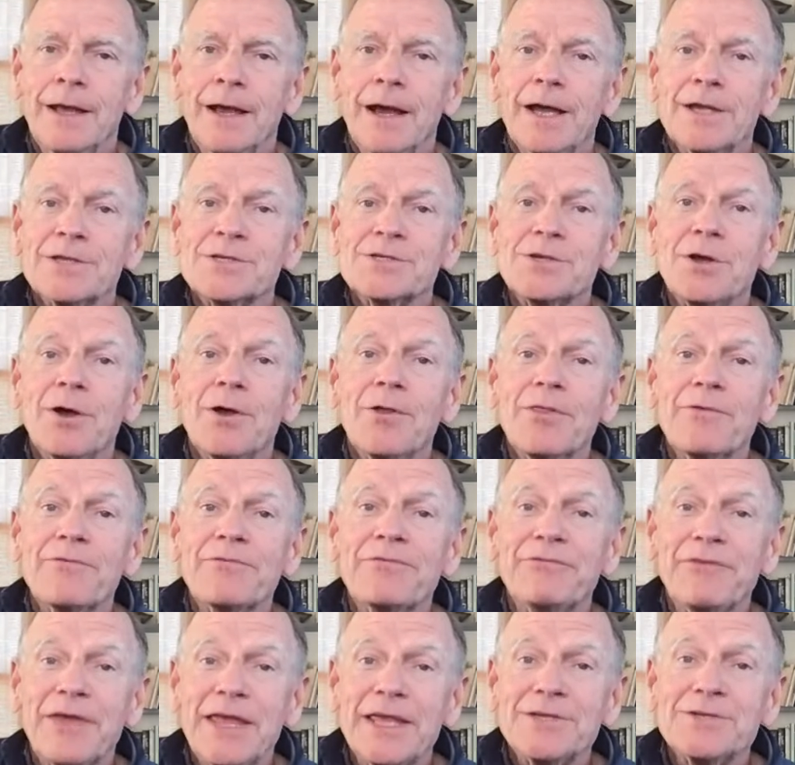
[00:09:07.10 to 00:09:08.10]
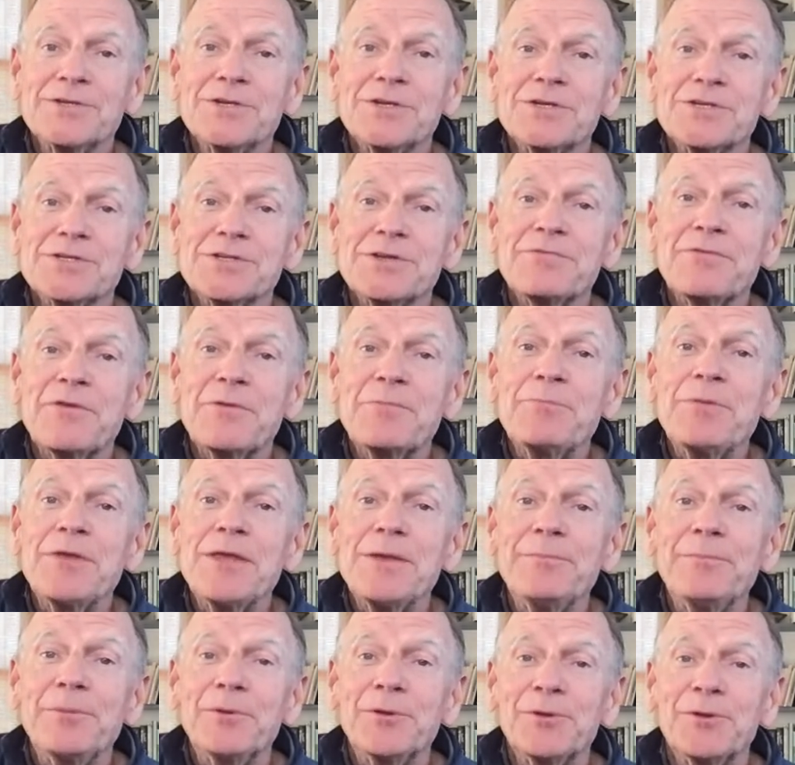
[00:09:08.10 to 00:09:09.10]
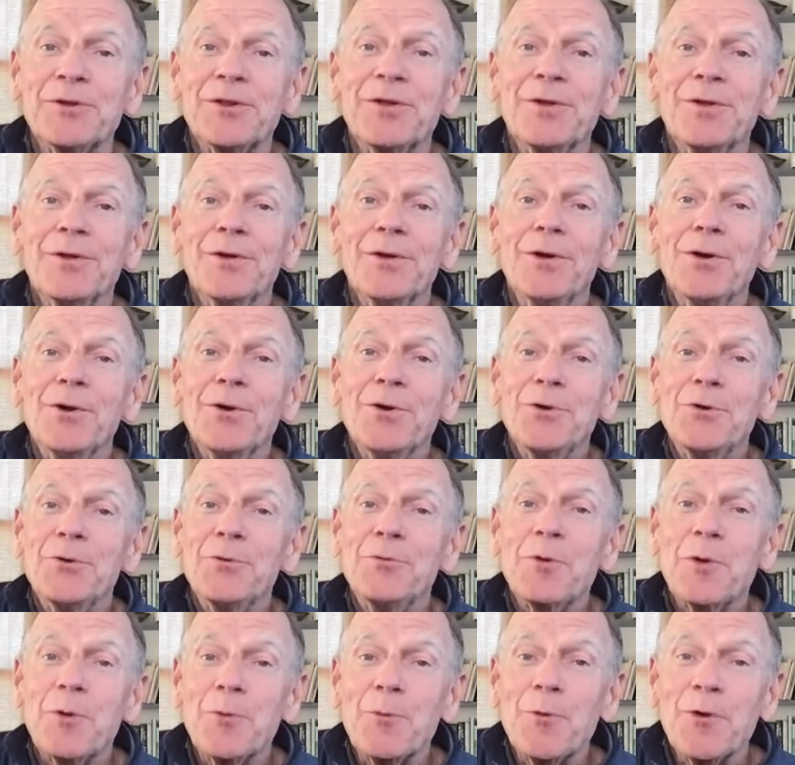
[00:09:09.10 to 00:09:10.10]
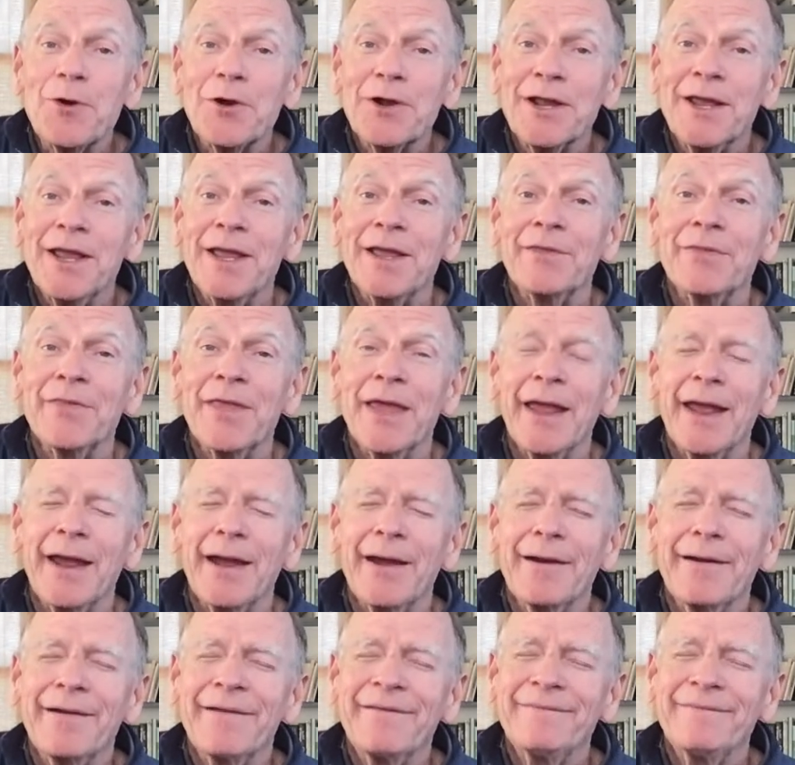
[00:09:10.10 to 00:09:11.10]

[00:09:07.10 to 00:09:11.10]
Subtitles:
I saw the faces of the people who were working there.